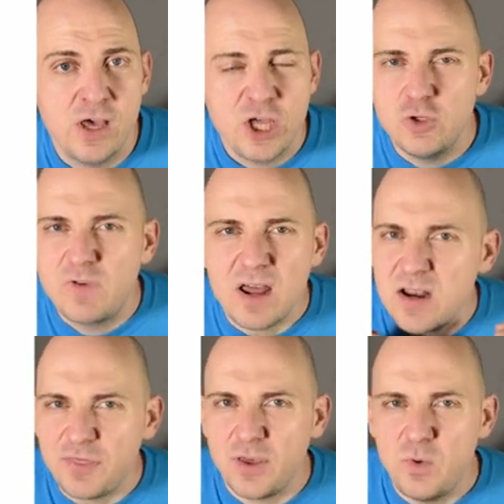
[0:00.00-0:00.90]
You've got
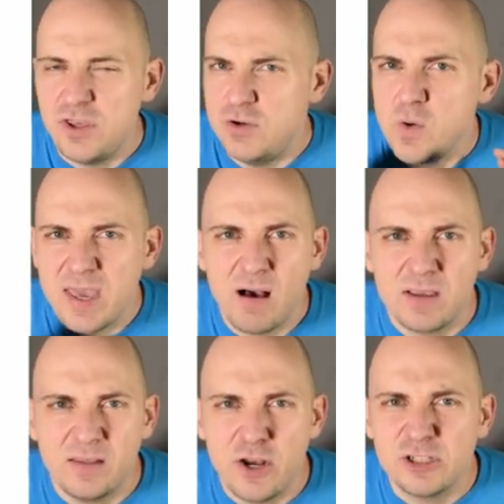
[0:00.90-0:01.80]
nothing with you, no
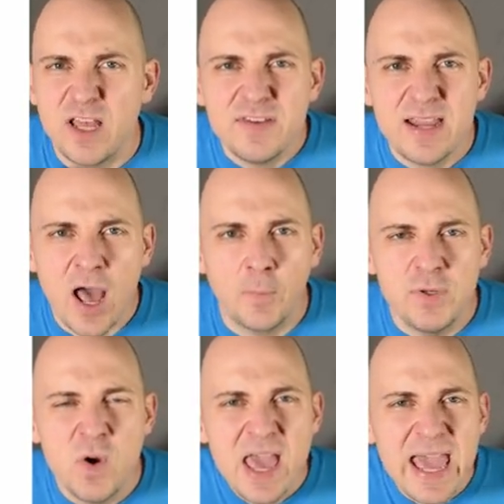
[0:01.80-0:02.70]
calculators, nothing to help
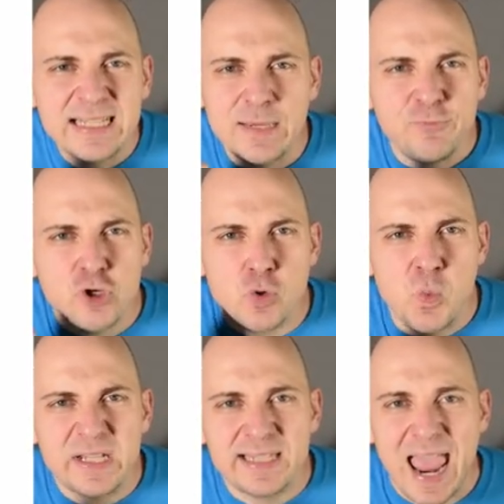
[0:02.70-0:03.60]
you except for your
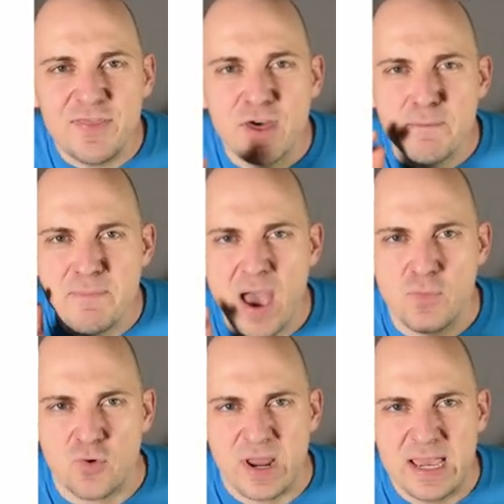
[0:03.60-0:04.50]
wits and the
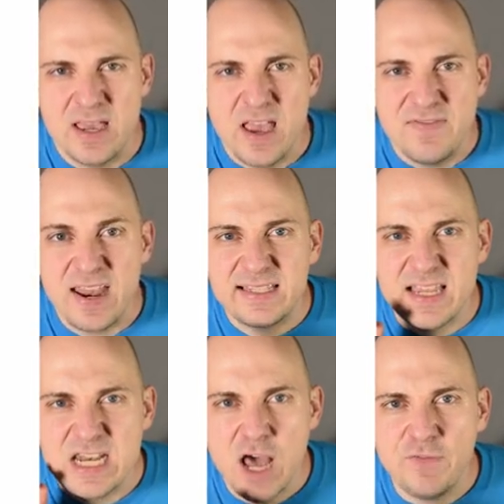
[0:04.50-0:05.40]
memory that it's
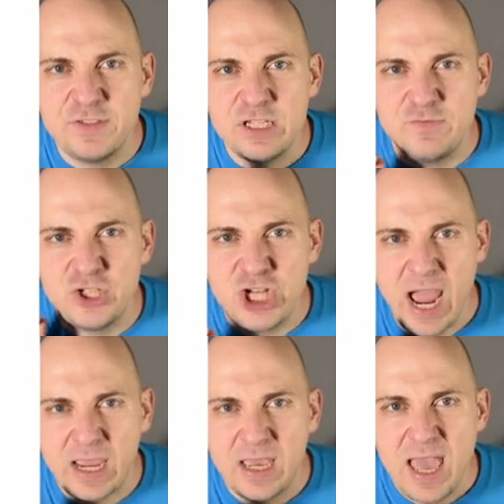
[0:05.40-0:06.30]
enough to
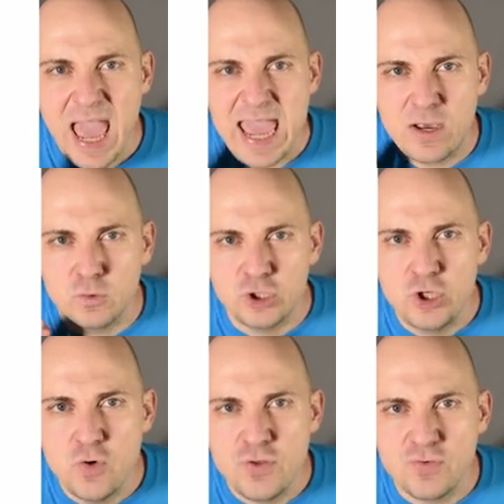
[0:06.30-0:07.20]
check a equals
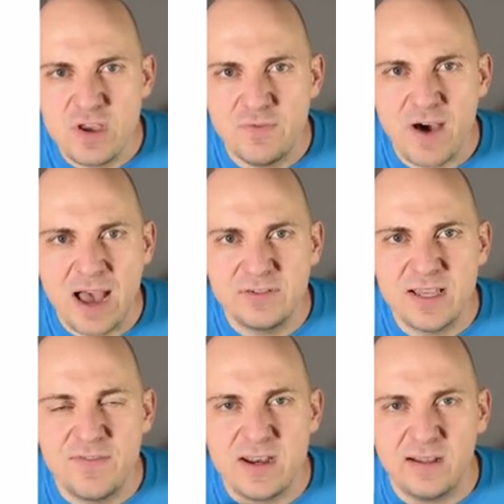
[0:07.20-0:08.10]
2, 3, 5,
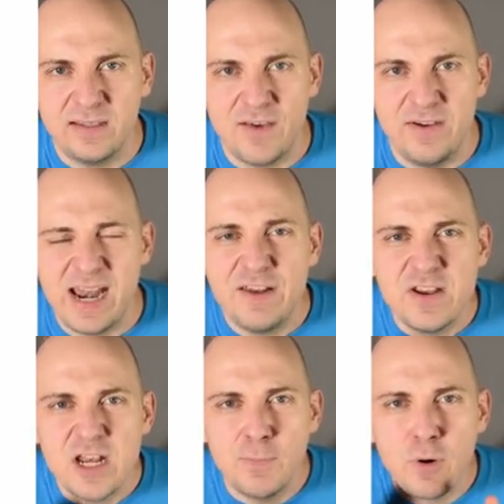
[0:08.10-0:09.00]
7, and 11. And if
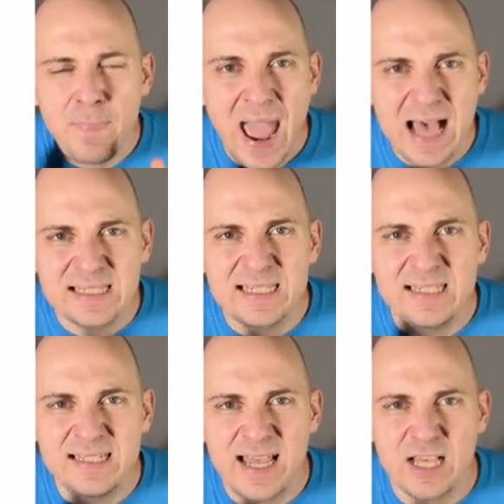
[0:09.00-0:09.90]
a number passes
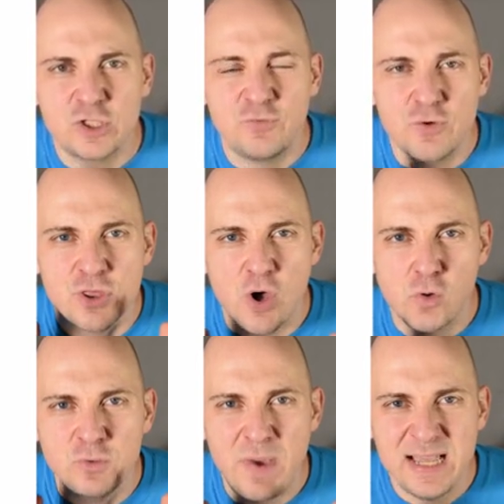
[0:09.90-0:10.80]
the test for
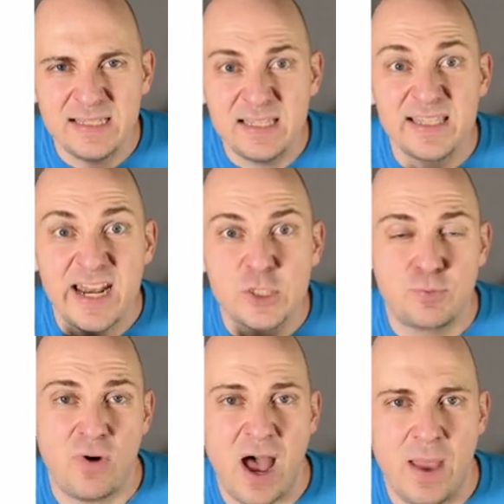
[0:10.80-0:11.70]
those bases, then it's
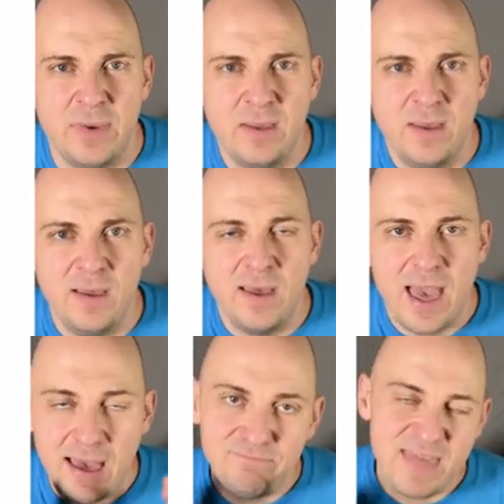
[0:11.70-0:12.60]
prime.
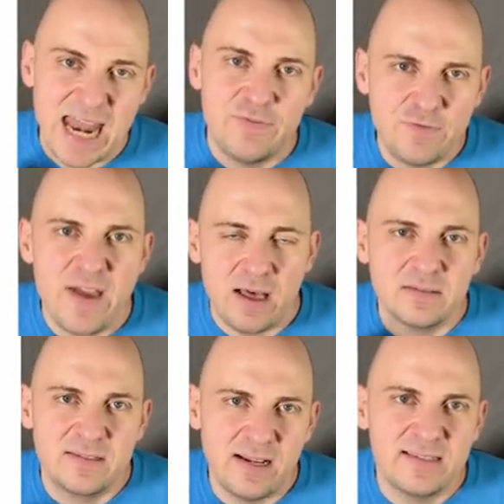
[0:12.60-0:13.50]
And if it
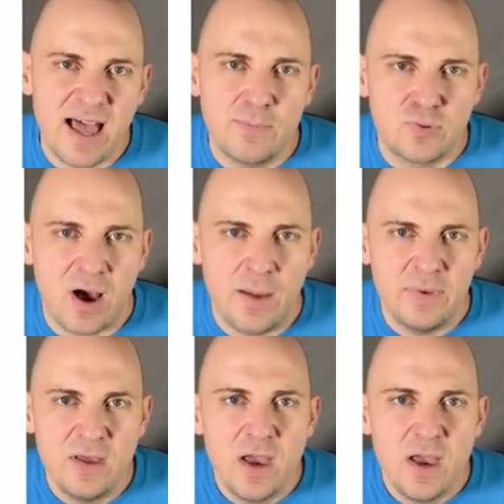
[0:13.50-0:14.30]
fails, then it's not prime.